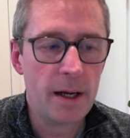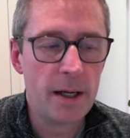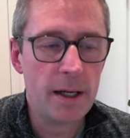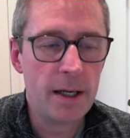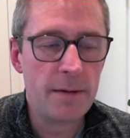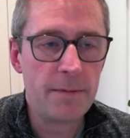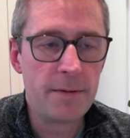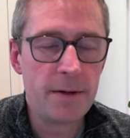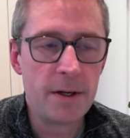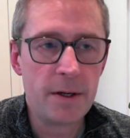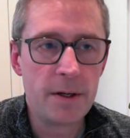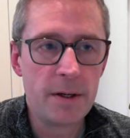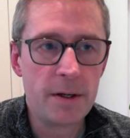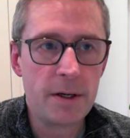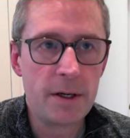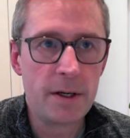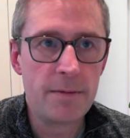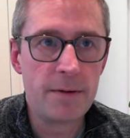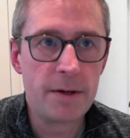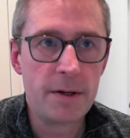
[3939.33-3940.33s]
if
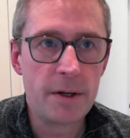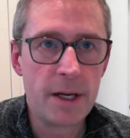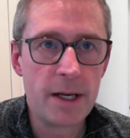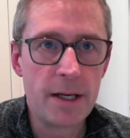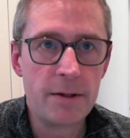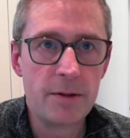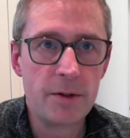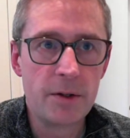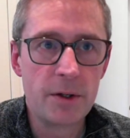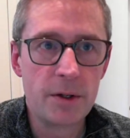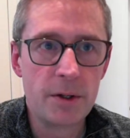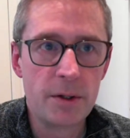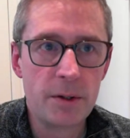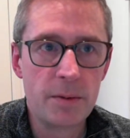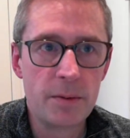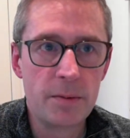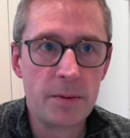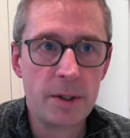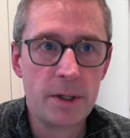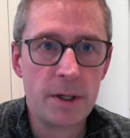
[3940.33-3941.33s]
you need
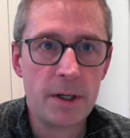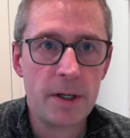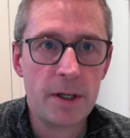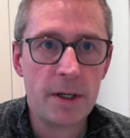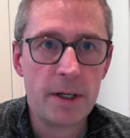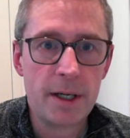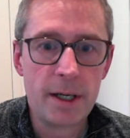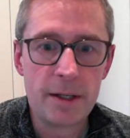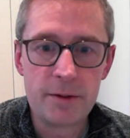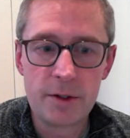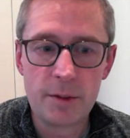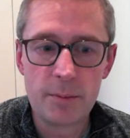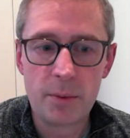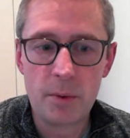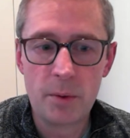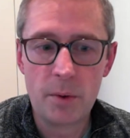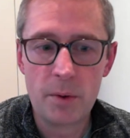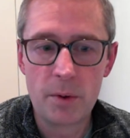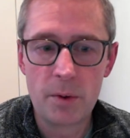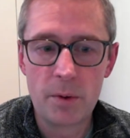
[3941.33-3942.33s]
to get
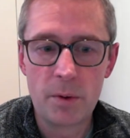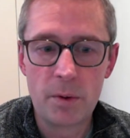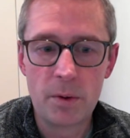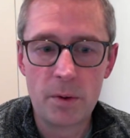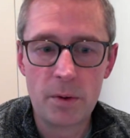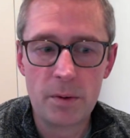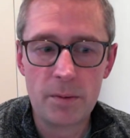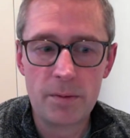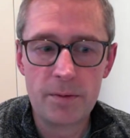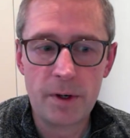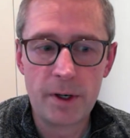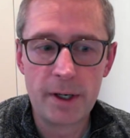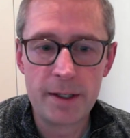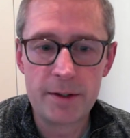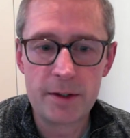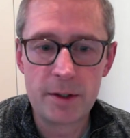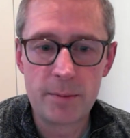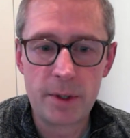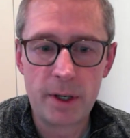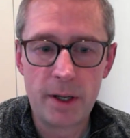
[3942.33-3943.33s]
support or find
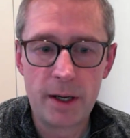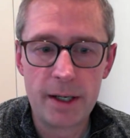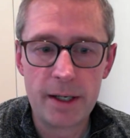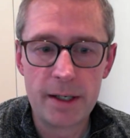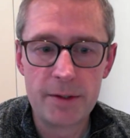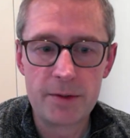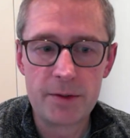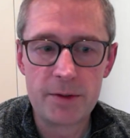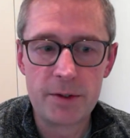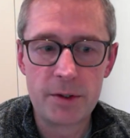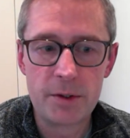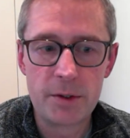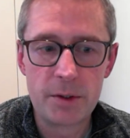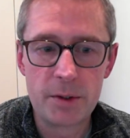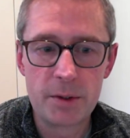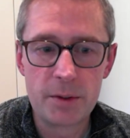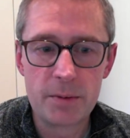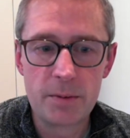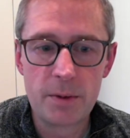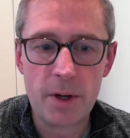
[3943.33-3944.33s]
suppliers
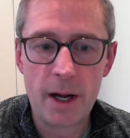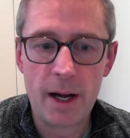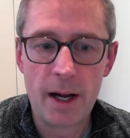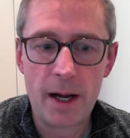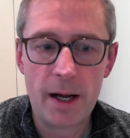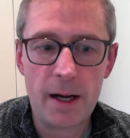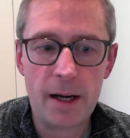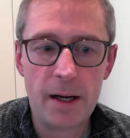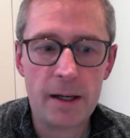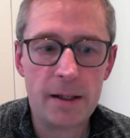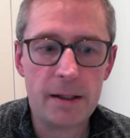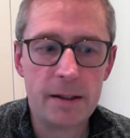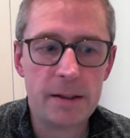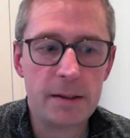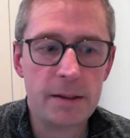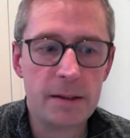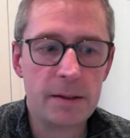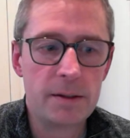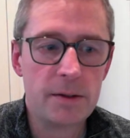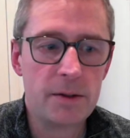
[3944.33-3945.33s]
to
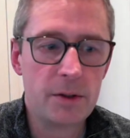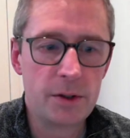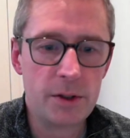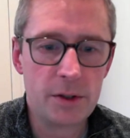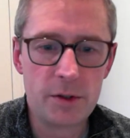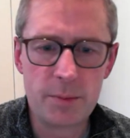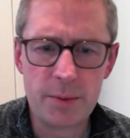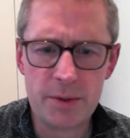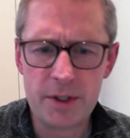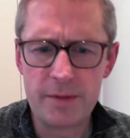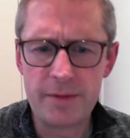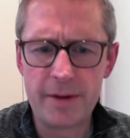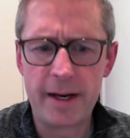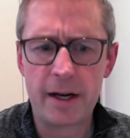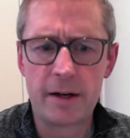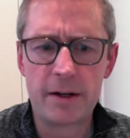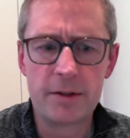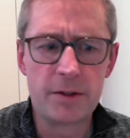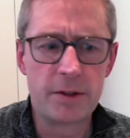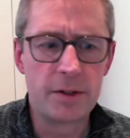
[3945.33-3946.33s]
do specific
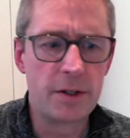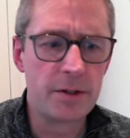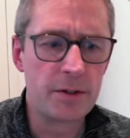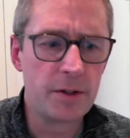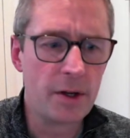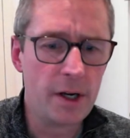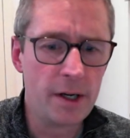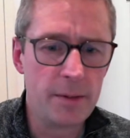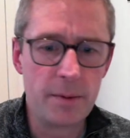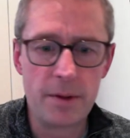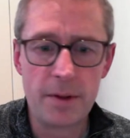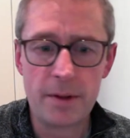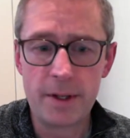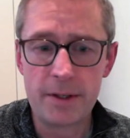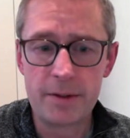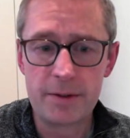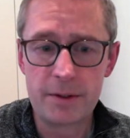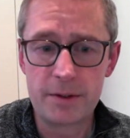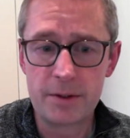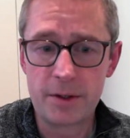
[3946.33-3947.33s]
areas of design, whether
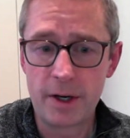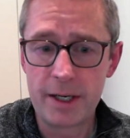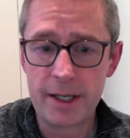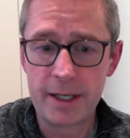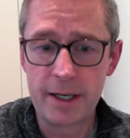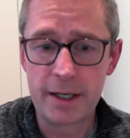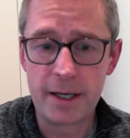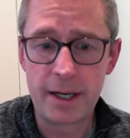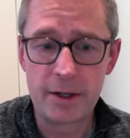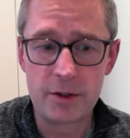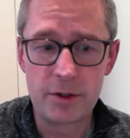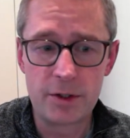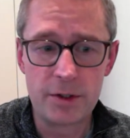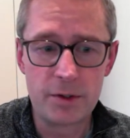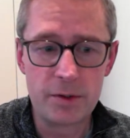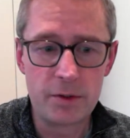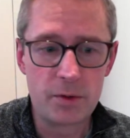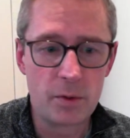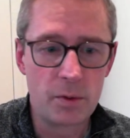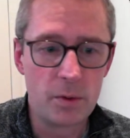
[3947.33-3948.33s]
that's designing
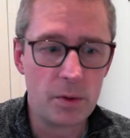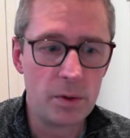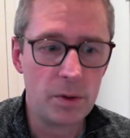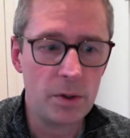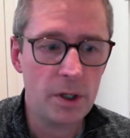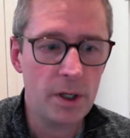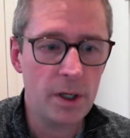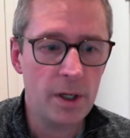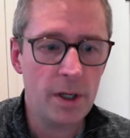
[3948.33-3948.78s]
connections or